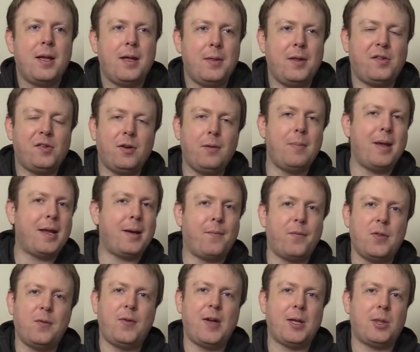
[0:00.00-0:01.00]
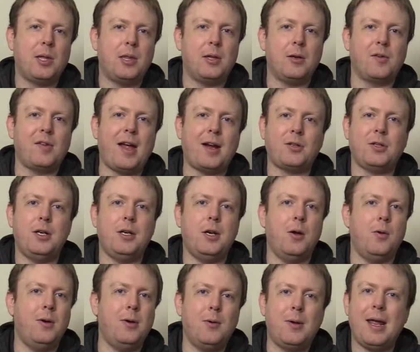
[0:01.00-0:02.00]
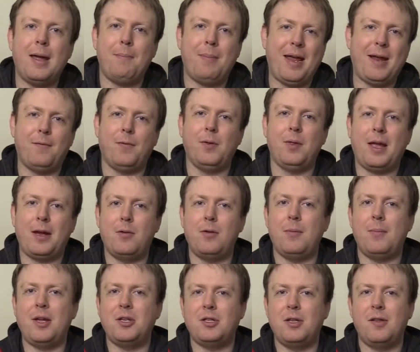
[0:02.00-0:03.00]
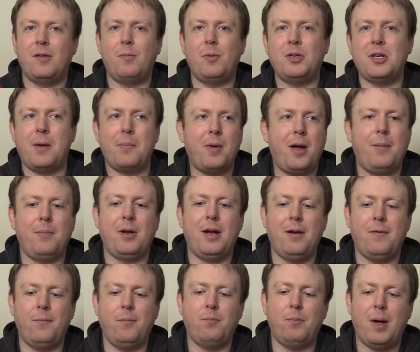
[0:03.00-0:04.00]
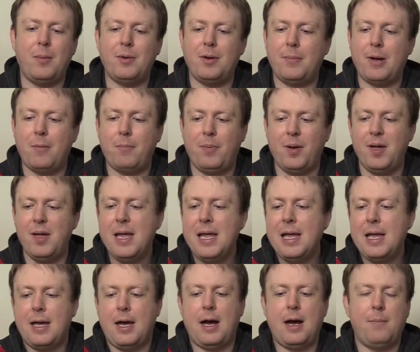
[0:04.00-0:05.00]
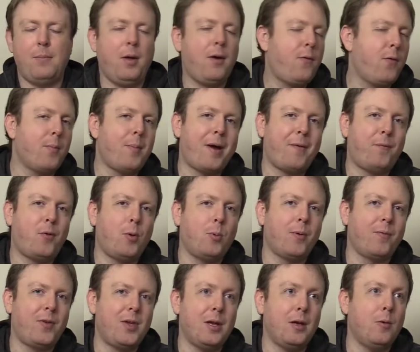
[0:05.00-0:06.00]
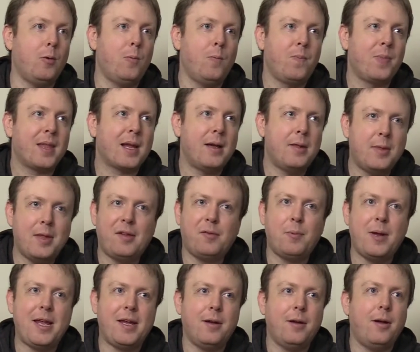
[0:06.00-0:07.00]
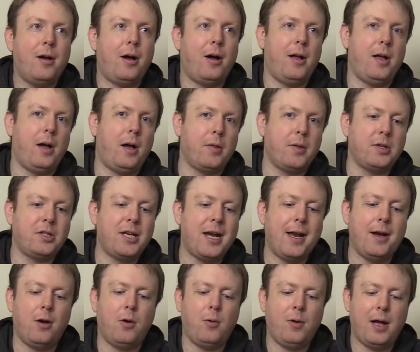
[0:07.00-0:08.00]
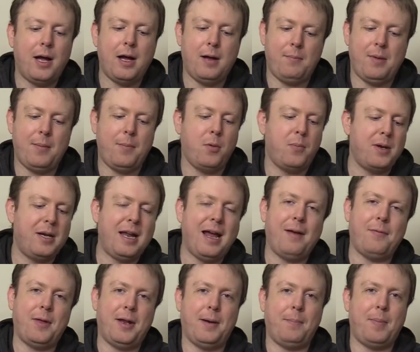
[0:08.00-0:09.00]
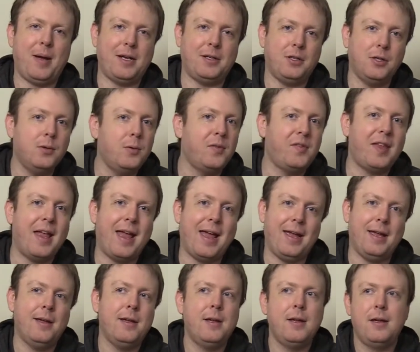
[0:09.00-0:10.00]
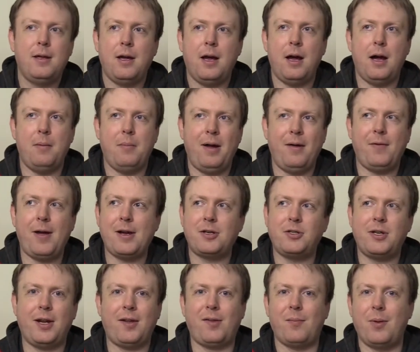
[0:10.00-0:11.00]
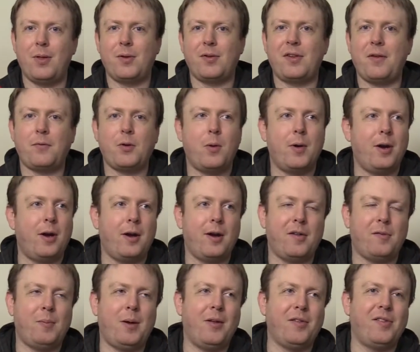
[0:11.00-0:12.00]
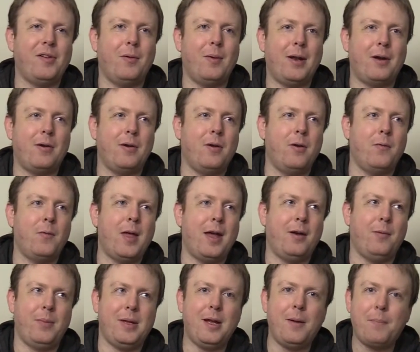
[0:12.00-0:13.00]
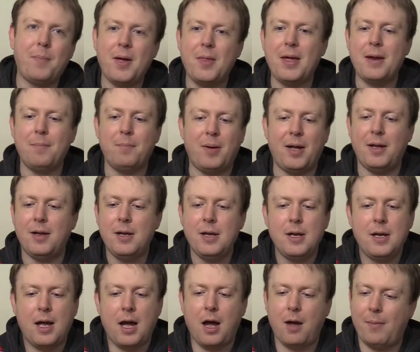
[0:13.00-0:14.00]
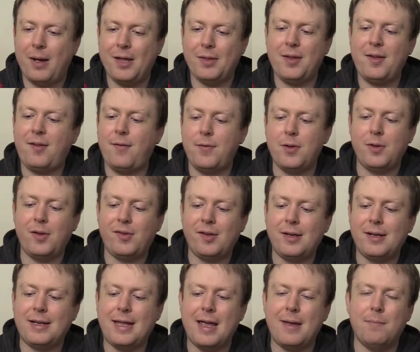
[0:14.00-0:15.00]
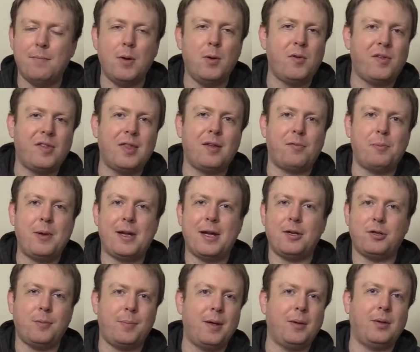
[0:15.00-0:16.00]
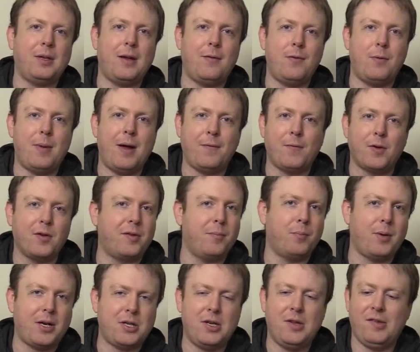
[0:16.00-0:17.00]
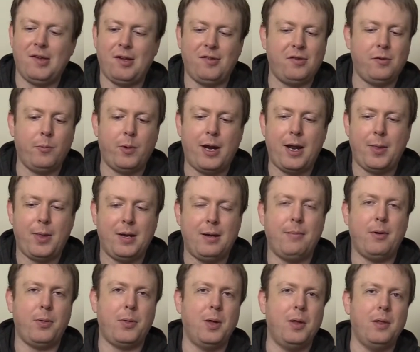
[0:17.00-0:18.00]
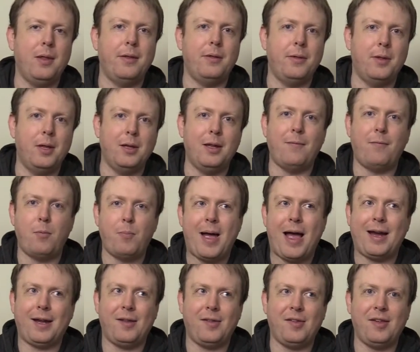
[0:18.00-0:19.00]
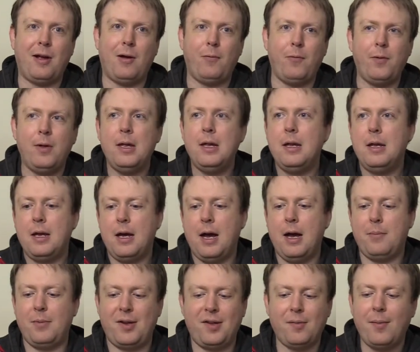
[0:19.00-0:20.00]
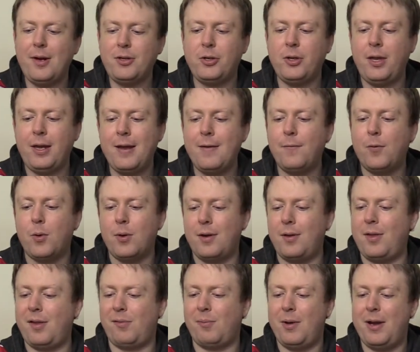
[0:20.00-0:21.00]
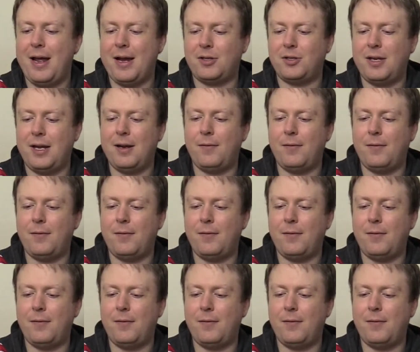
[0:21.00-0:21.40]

They sort of make up for the fact that there's actually no new campaign for LEGO Dimensions, which I'm kind of bummed about. But look for my full review this week on the channel. I'm hoping to have that up by Tuesday. I've actually got some other stuff going on as well, so I don't know if that'll be up by then. But at least if you listen to Game Moose this week, I should be able to give you my first impressions as to what I think about the level pack itself. Because I'm actually looking forward to this one, actually.